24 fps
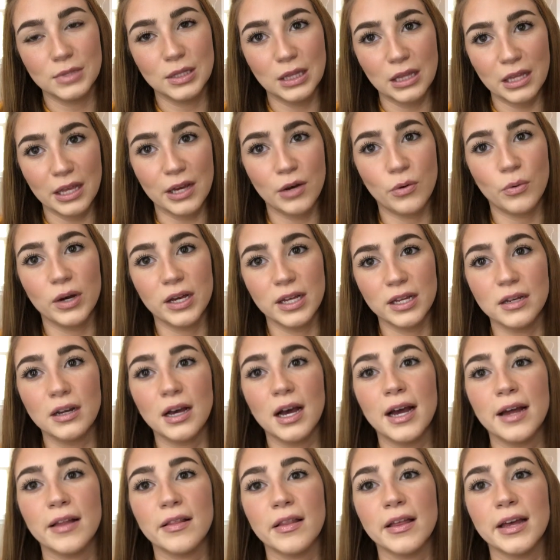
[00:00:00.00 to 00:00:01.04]
liquid
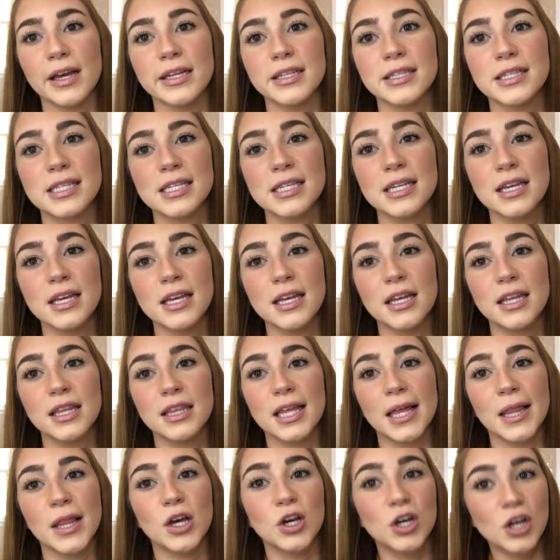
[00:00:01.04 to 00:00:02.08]
highlights,
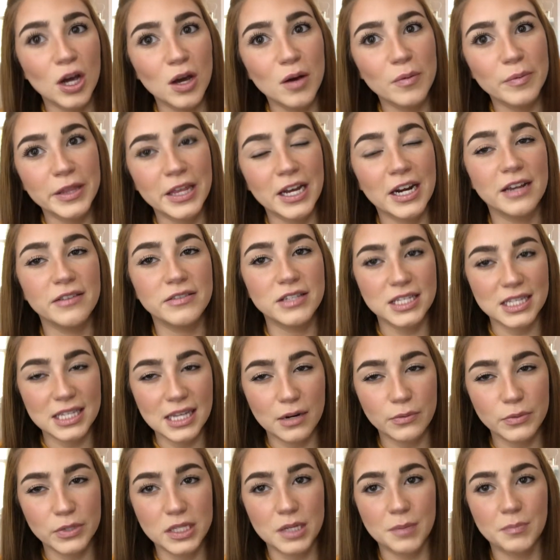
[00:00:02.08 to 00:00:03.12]
they look good, but then I have to
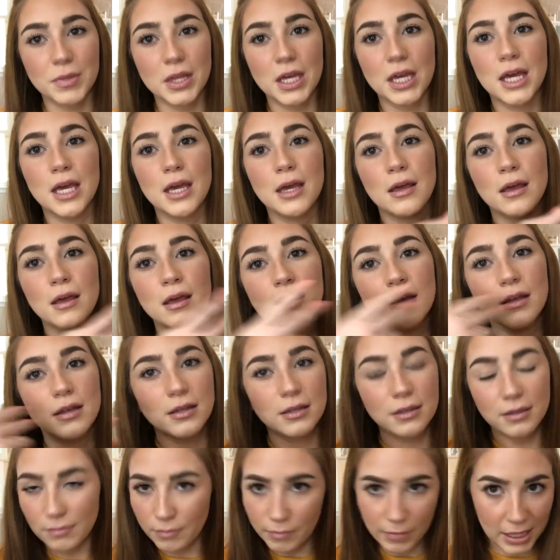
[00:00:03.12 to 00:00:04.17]
set it with something
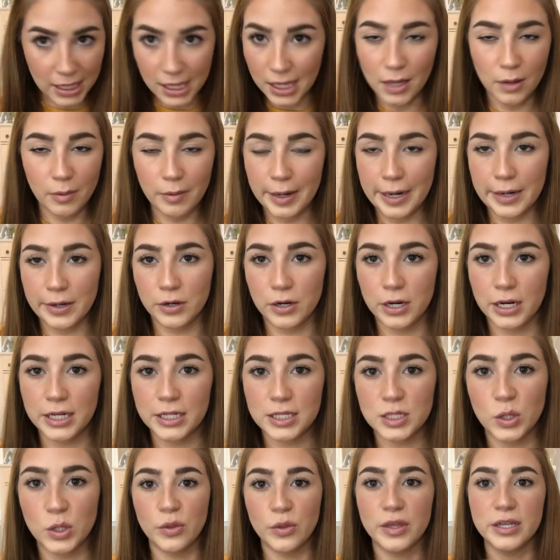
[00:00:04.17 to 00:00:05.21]
making it powdery.
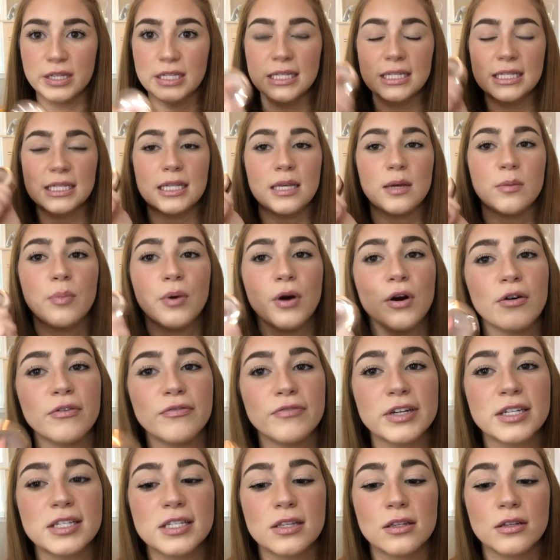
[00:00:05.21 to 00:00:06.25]
this is the
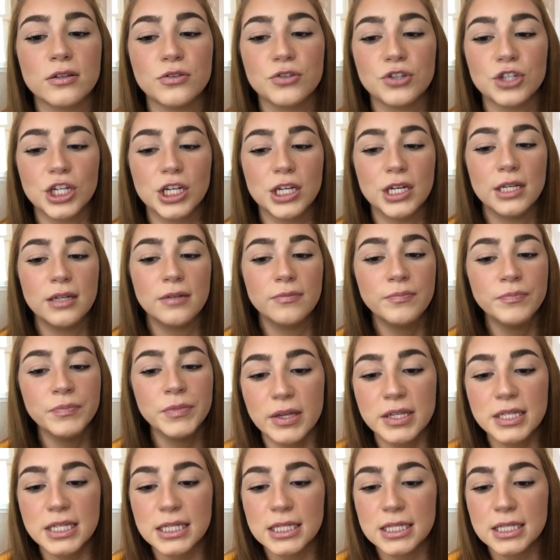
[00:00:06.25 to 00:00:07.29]
perfect solution.
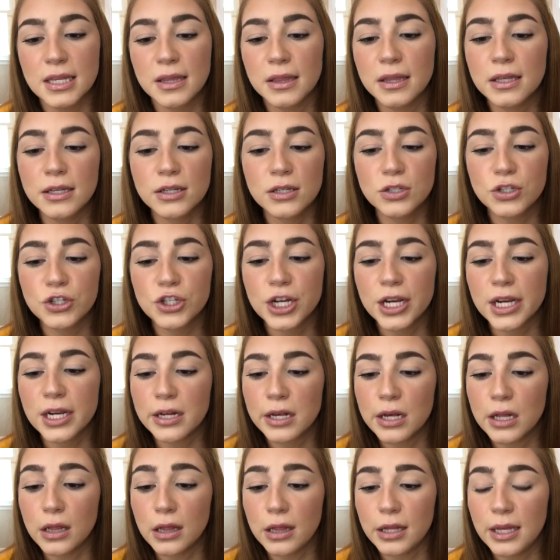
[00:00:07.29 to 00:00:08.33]
This is in the
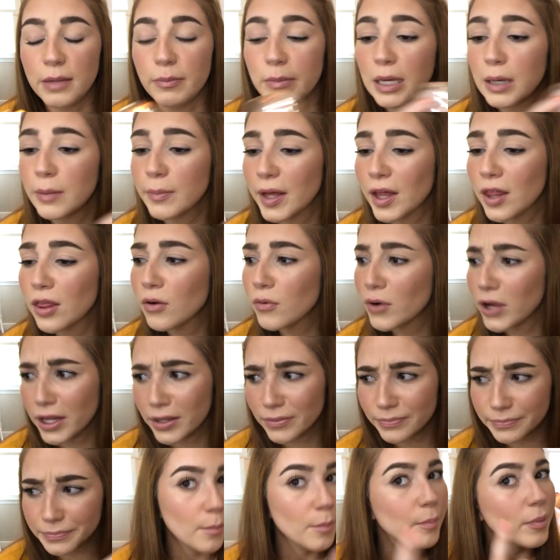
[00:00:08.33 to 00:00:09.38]
shade Gleaming, by the
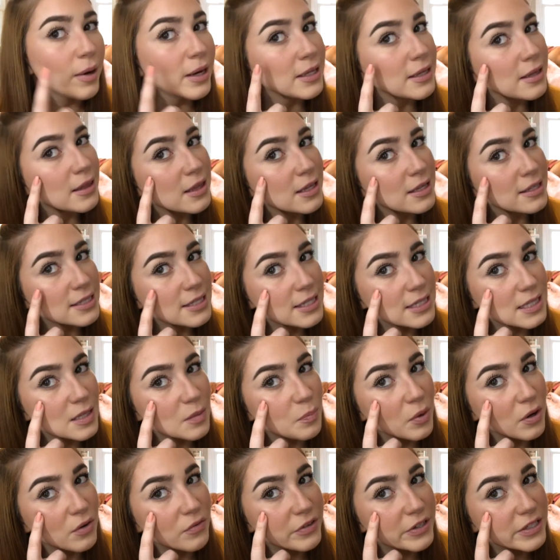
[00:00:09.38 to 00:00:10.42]
way, but this is
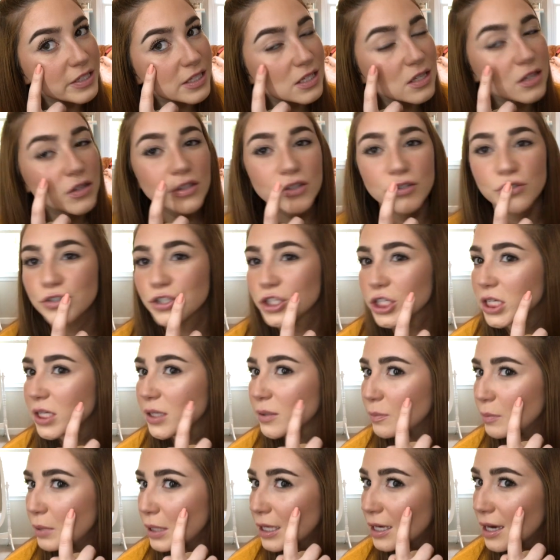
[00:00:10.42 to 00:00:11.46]
the perfect
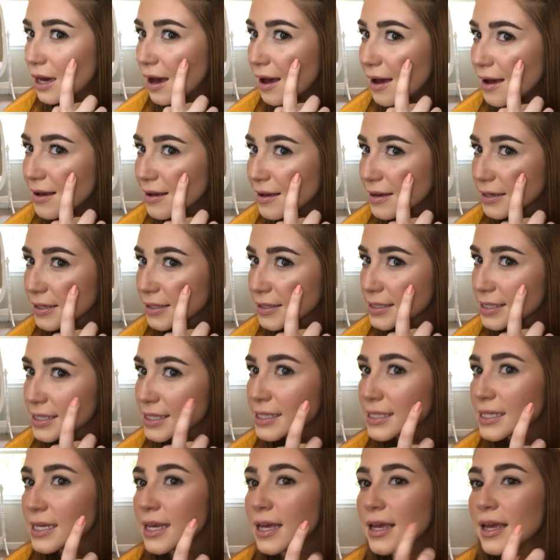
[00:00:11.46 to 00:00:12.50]
solution
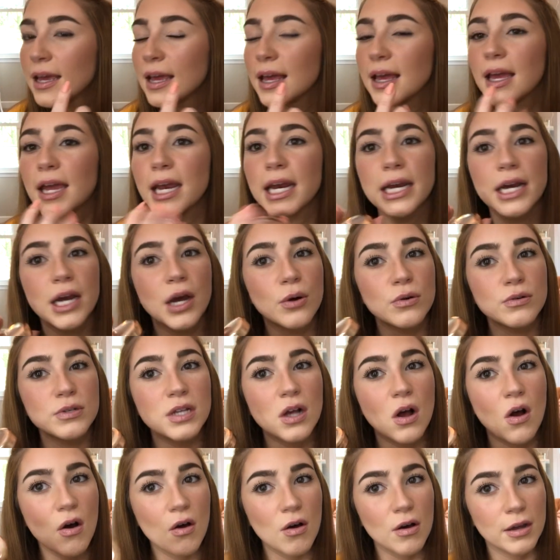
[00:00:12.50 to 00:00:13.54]
because it
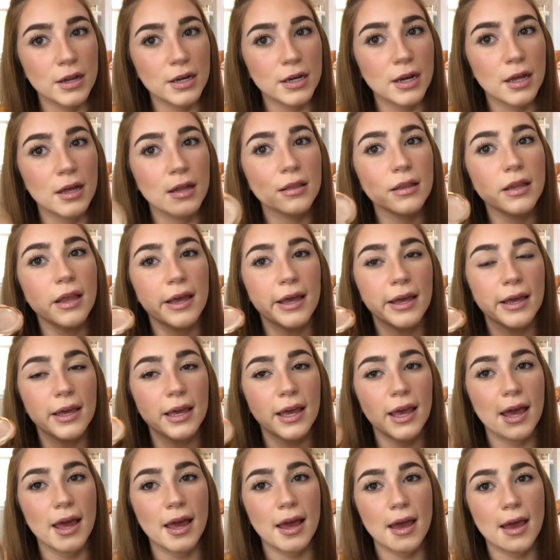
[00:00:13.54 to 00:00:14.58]
goes on
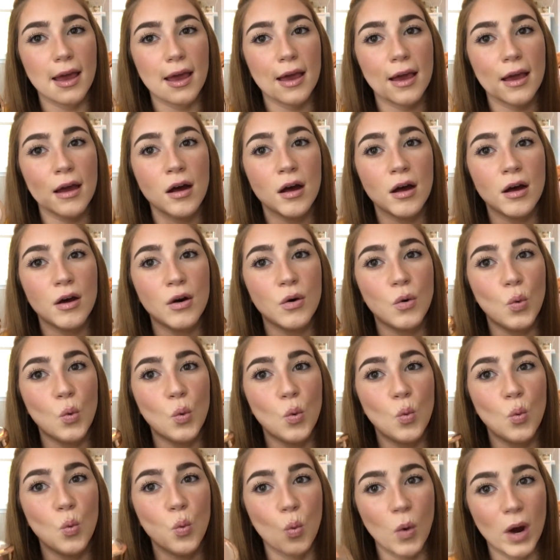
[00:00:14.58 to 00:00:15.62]
like a
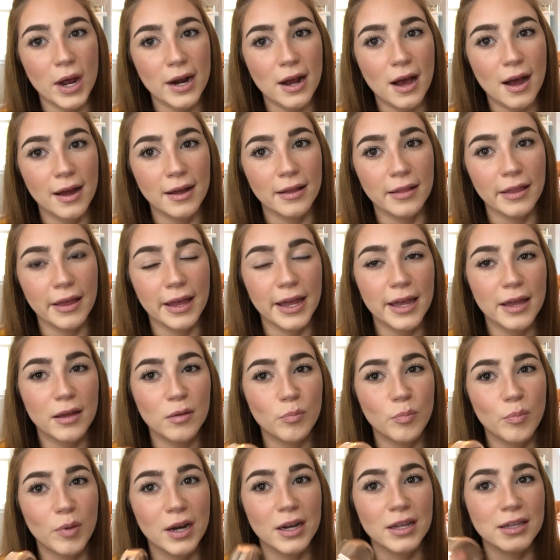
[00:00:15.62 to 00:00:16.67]
wet
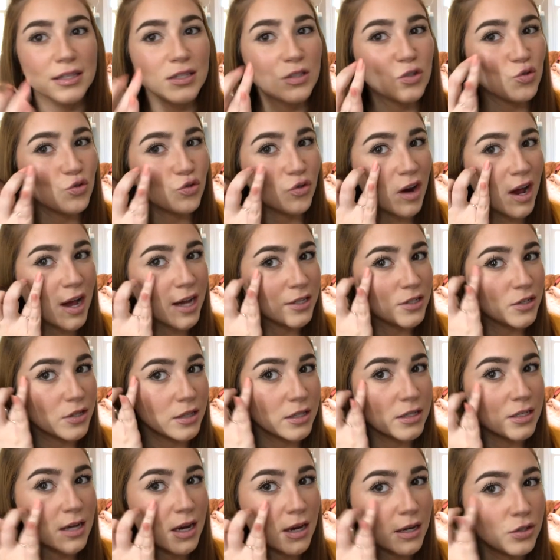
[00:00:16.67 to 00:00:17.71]
highlight, but it's dry to
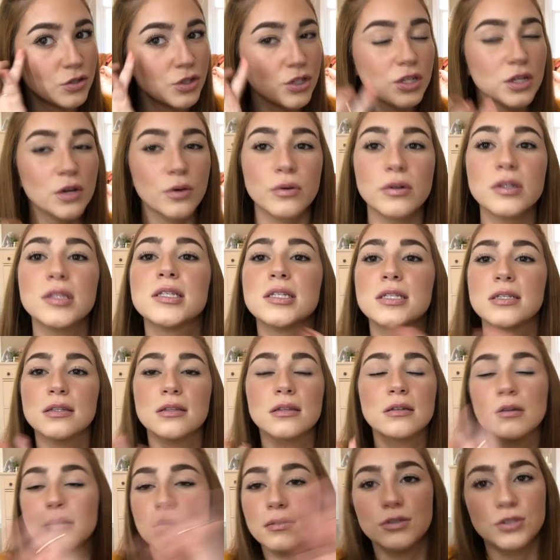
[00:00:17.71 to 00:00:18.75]
the touch, so it's
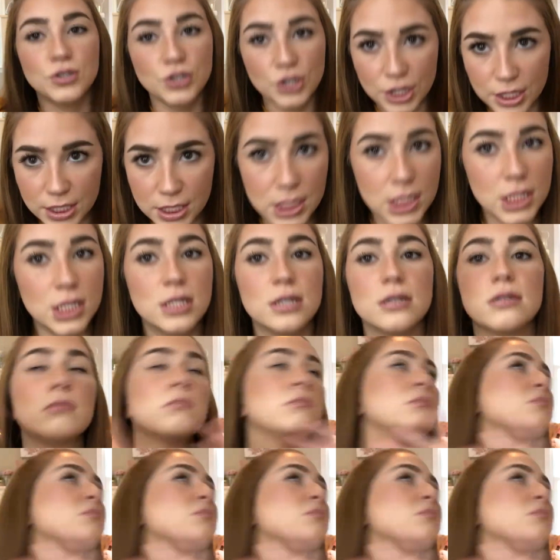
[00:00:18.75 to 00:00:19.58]
just